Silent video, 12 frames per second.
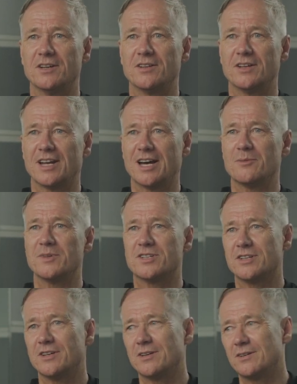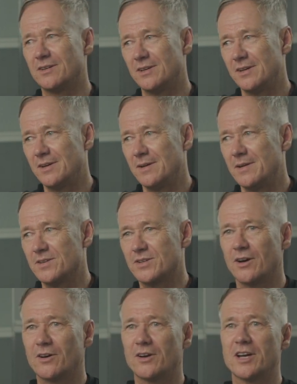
that allowed me to start